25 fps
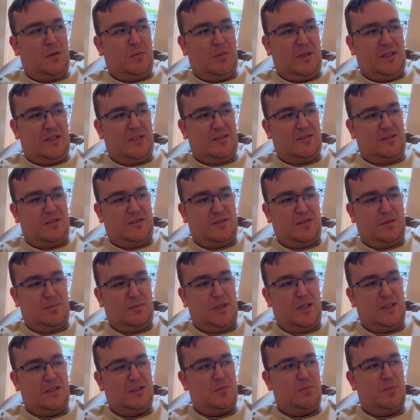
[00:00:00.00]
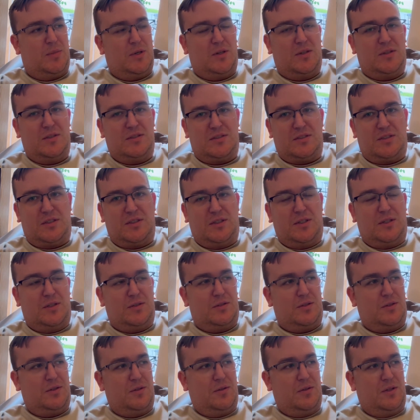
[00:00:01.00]
because there's some nice bars to go
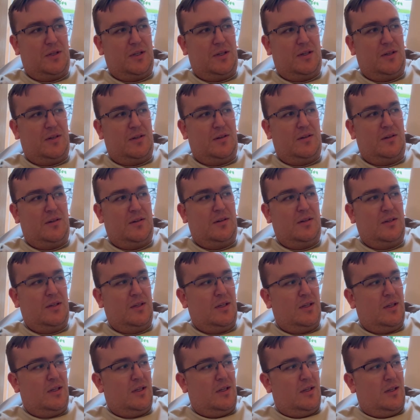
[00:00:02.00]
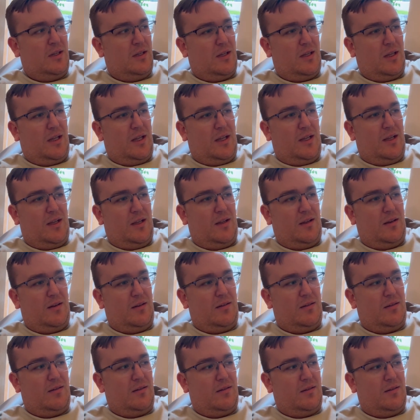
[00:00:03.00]
to there. And